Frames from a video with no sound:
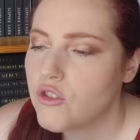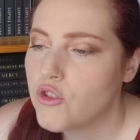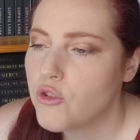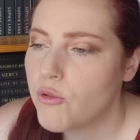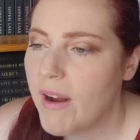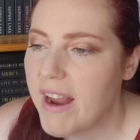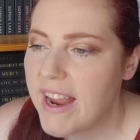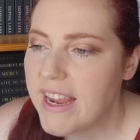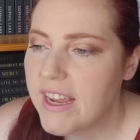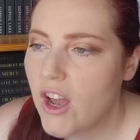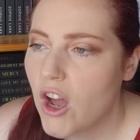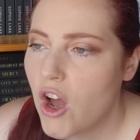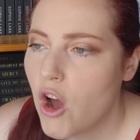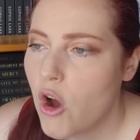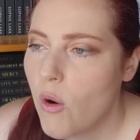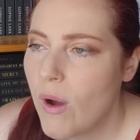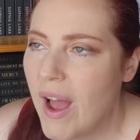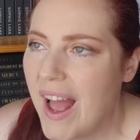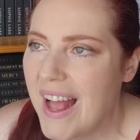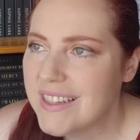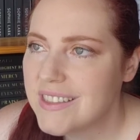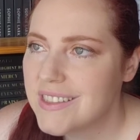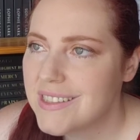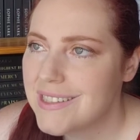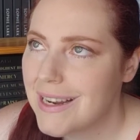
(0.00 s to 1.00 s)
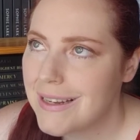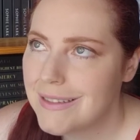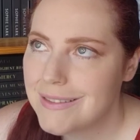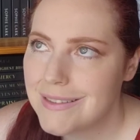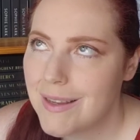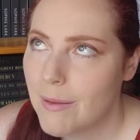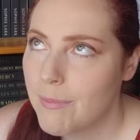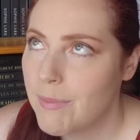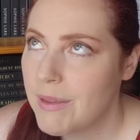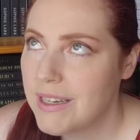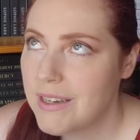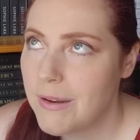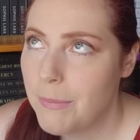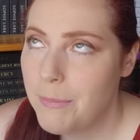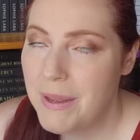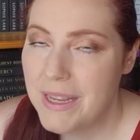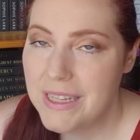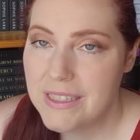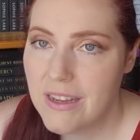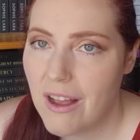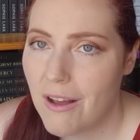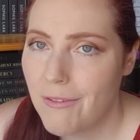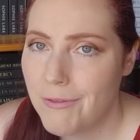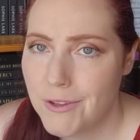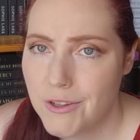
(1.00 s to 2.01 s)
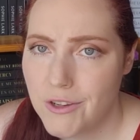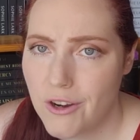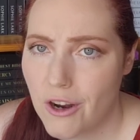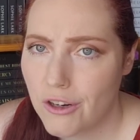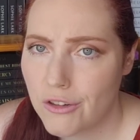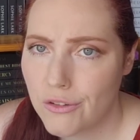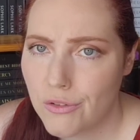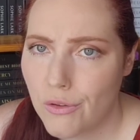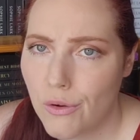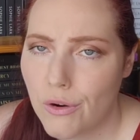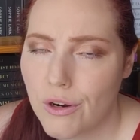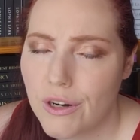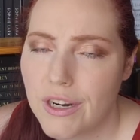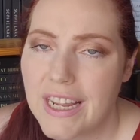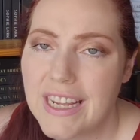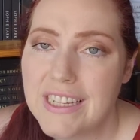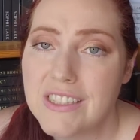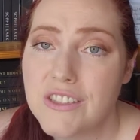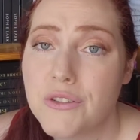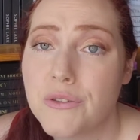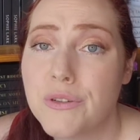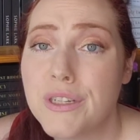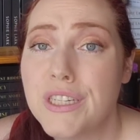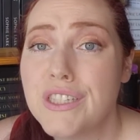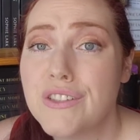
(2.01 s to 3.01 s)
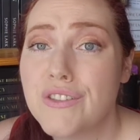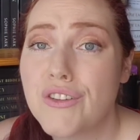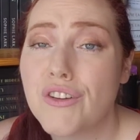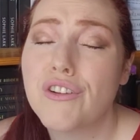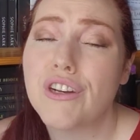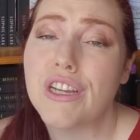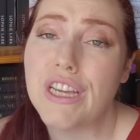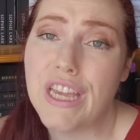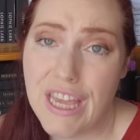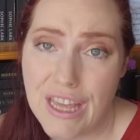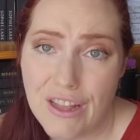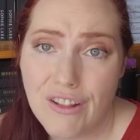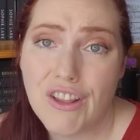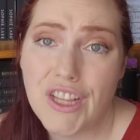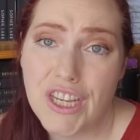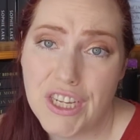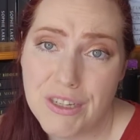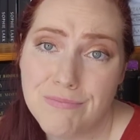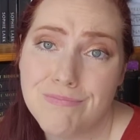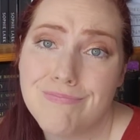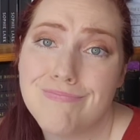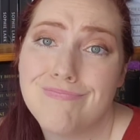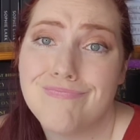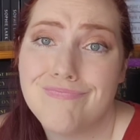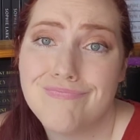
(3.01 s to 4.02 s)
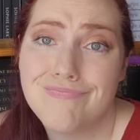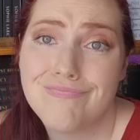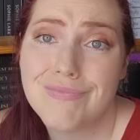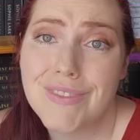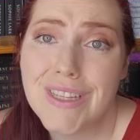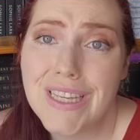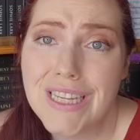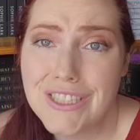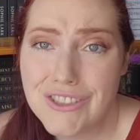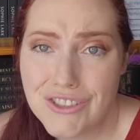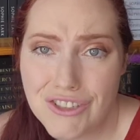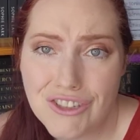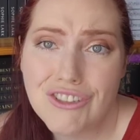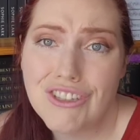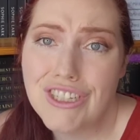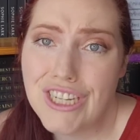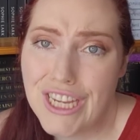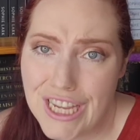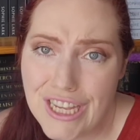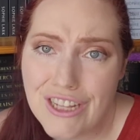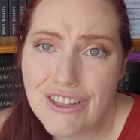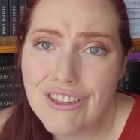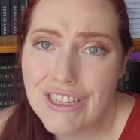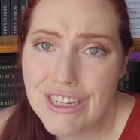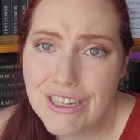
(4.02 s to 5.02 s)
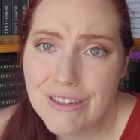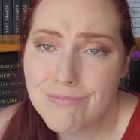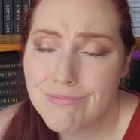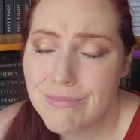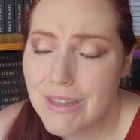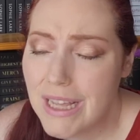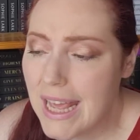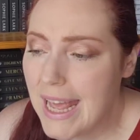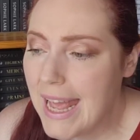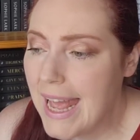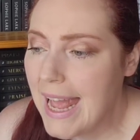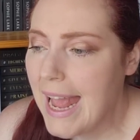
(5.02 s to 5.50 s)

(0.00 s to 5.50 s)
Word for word: Draco has done something to piss off the Dark Lord, and so he's going to kill him. He's going to kill him.